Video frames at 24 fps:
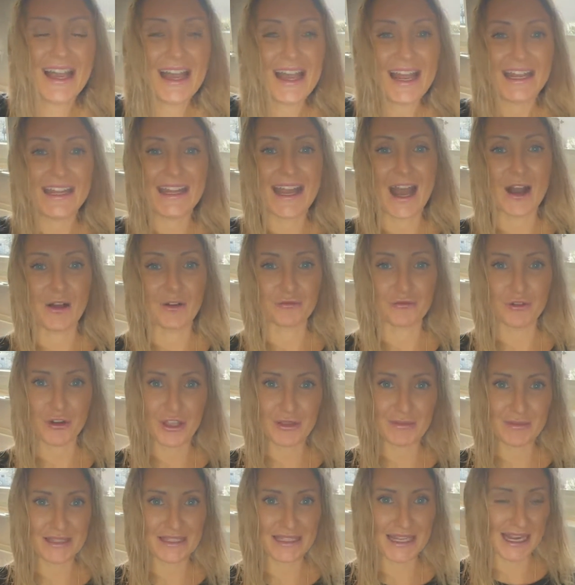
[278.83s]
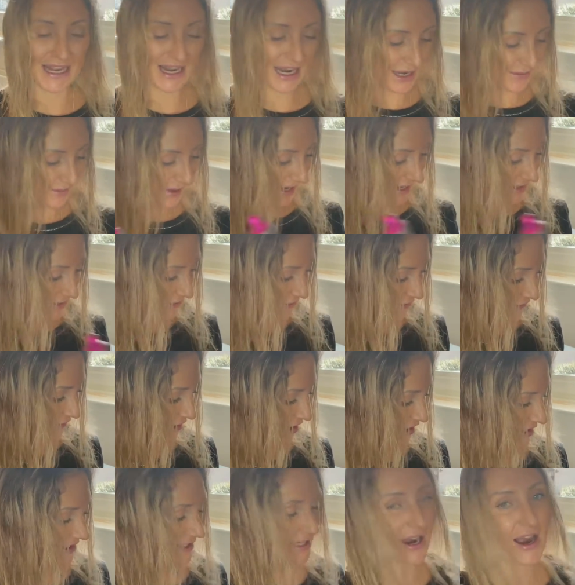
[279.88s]
Now, rookie mistake I made on the
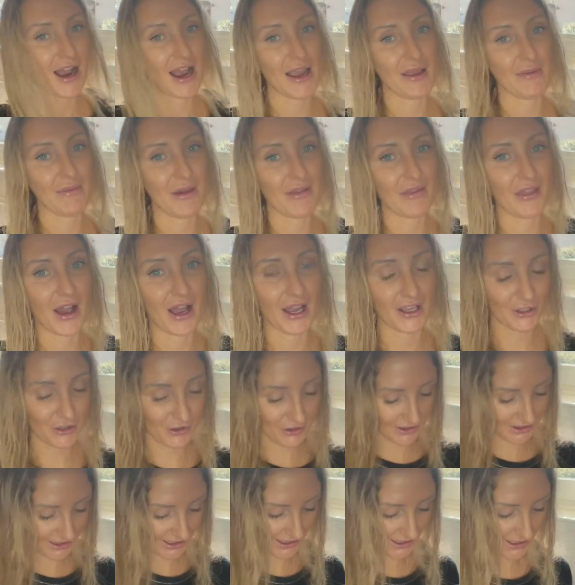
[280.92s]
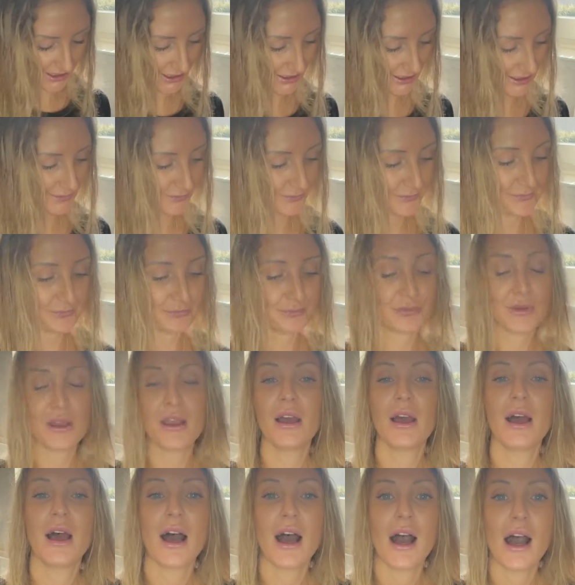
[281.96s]
first time that I used this,
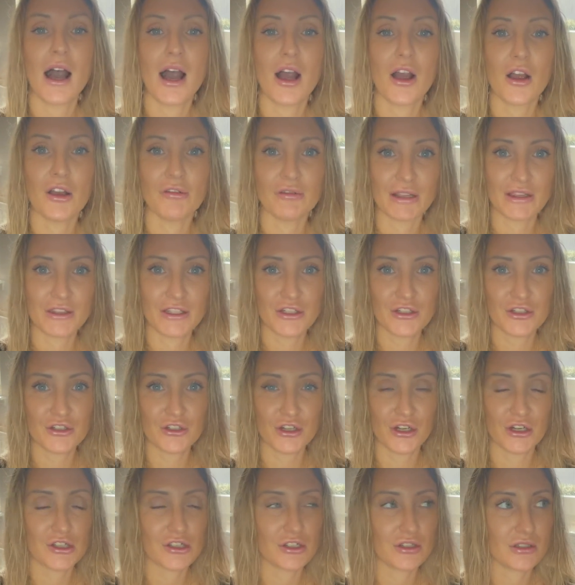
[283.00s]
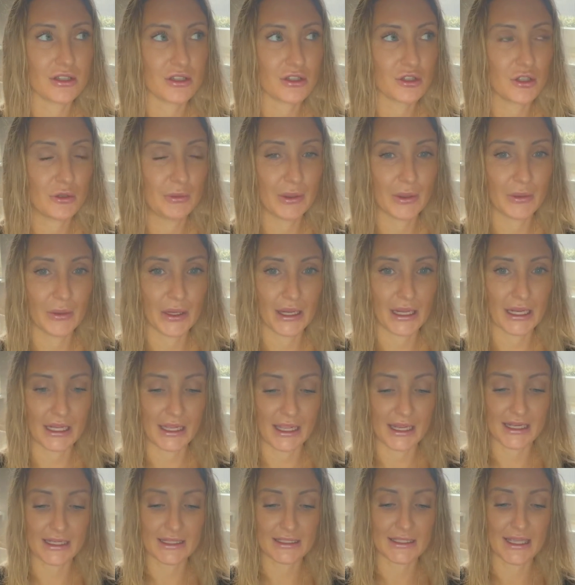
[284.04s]
I read the instructions super quickly
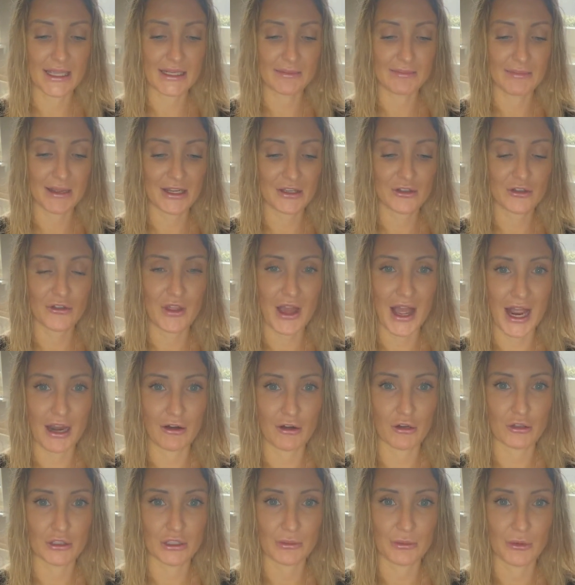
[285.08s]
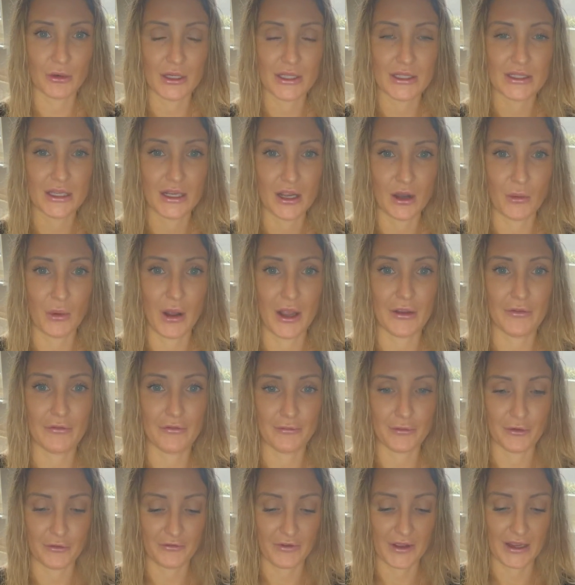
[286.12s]
and it said make sure the arrows are pointing away from
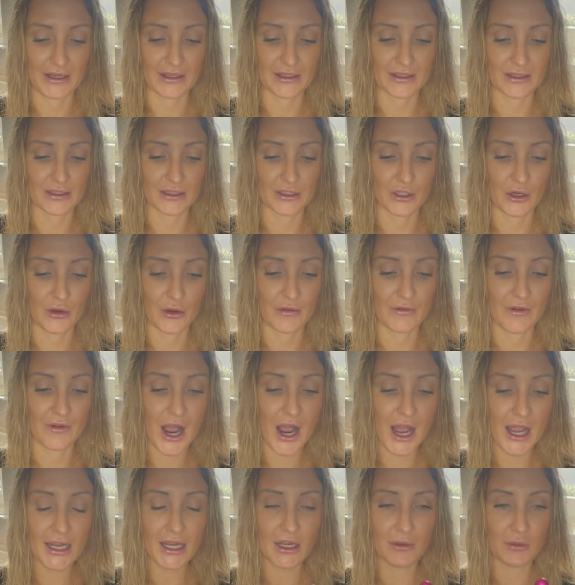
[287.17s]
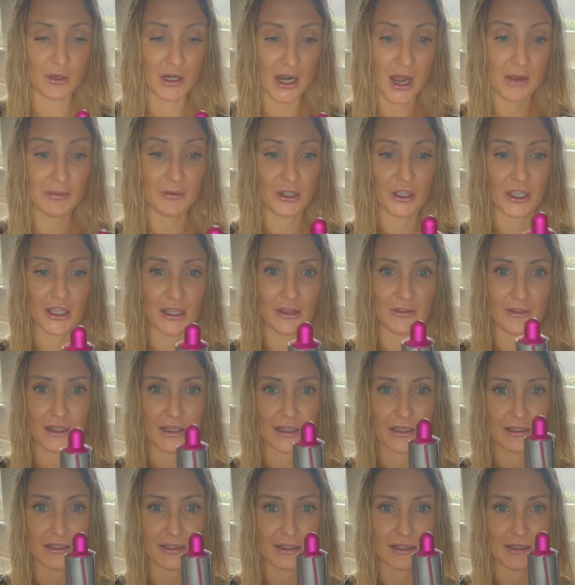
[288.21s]
your face. So when I'm looking at
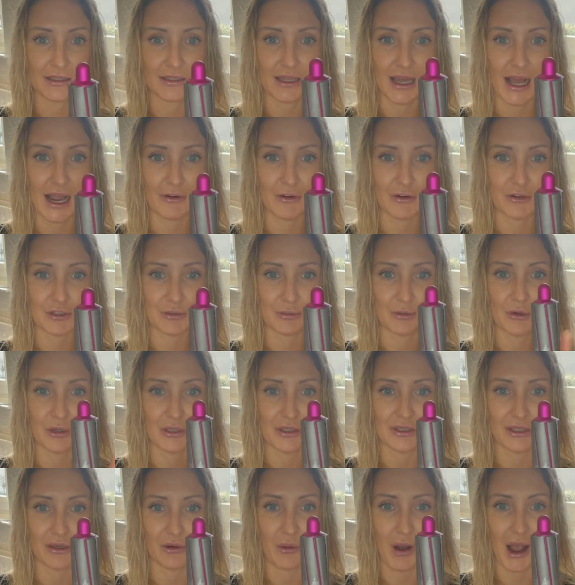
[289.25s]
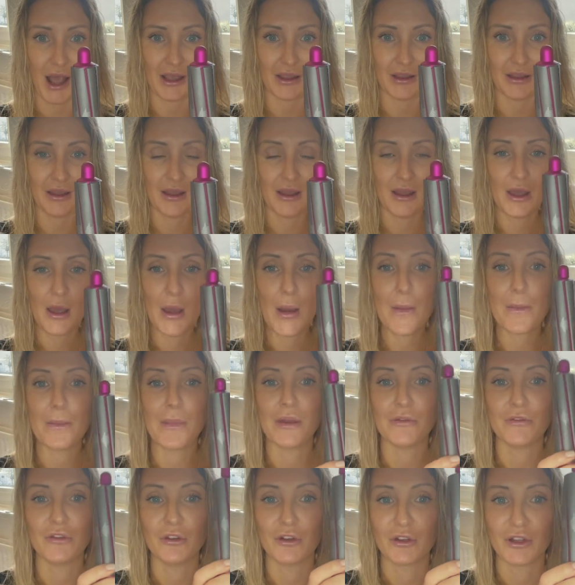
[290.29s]
this, the arrows are pointing away. But
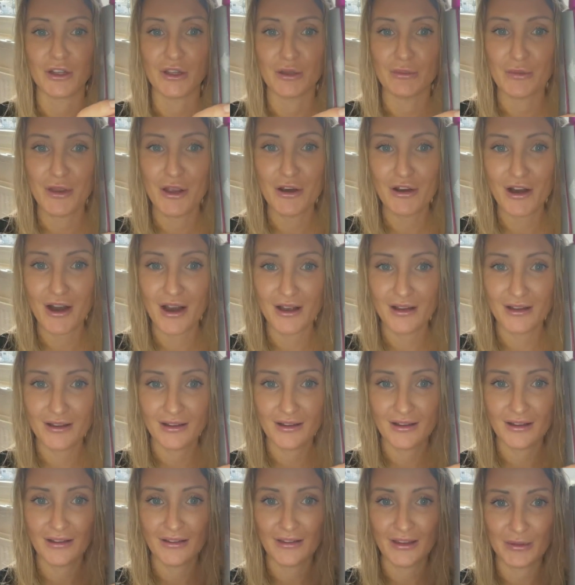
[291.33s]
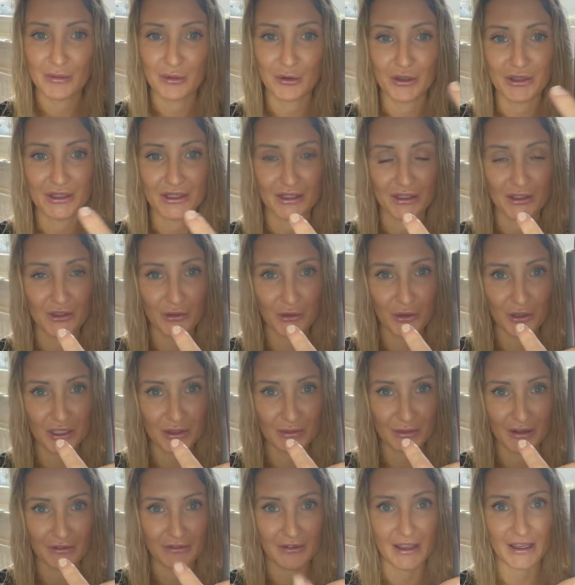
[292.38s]
if you look in the mirror, they're pointing towards
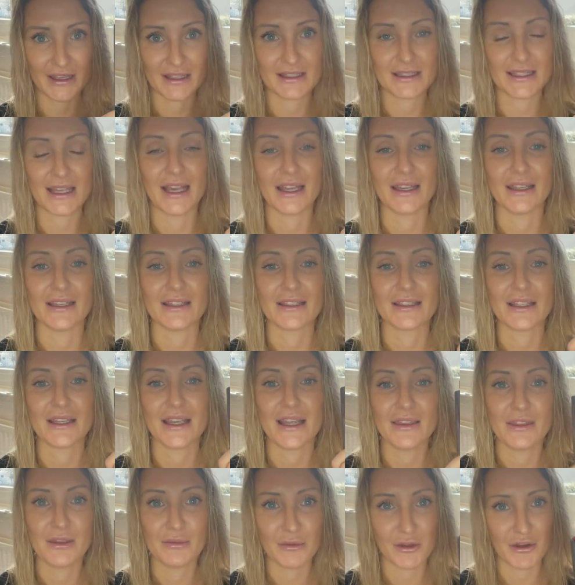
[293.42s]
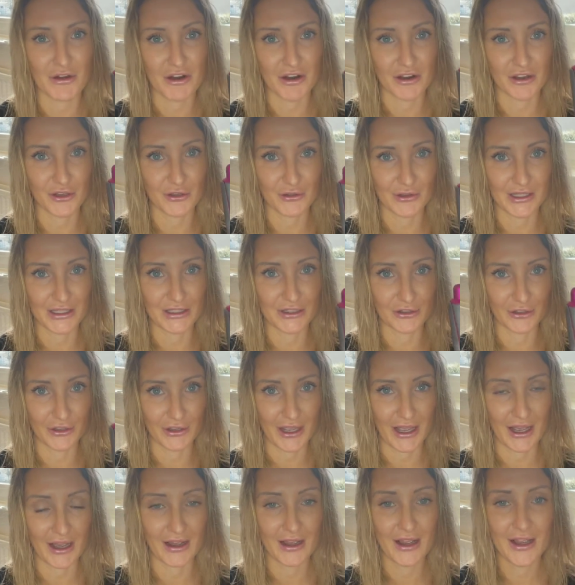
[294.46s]
my face, and it's in the mirror you need to look
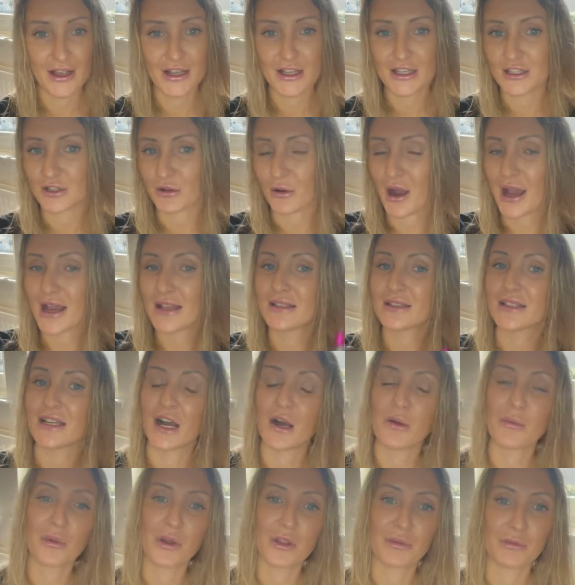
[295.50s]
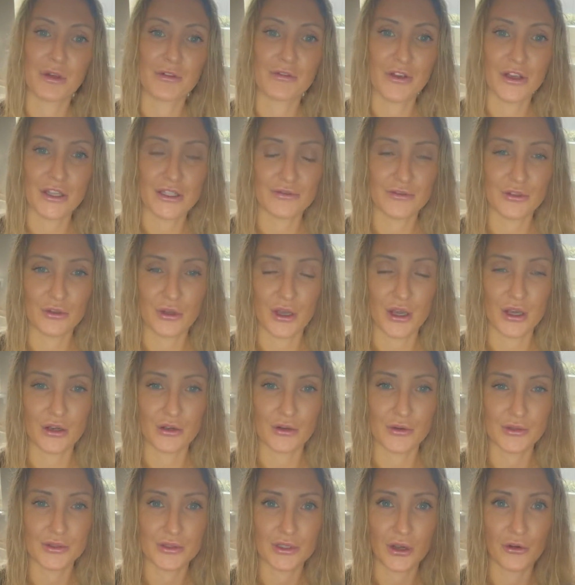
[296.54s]
at. So I ended up with my first few
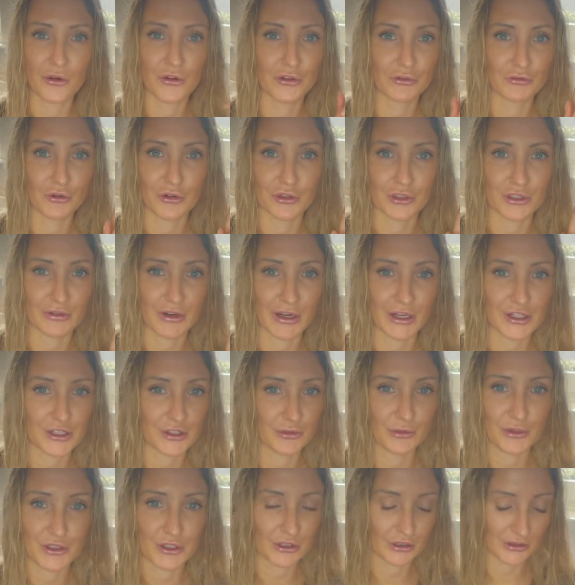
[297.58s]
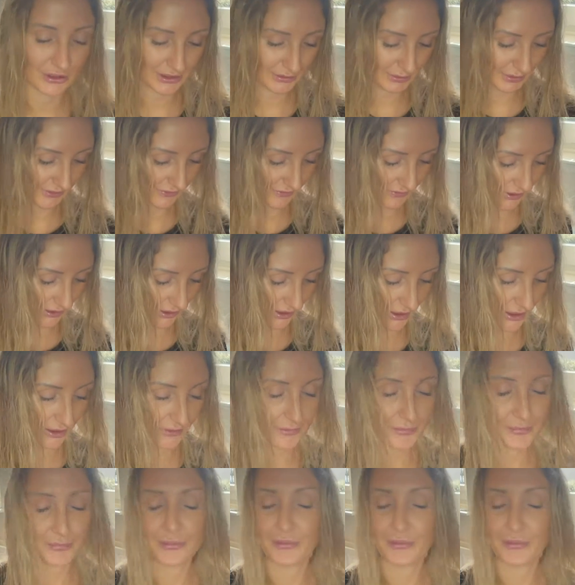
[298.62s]
curls going the wrong direction, which looked a bit funky.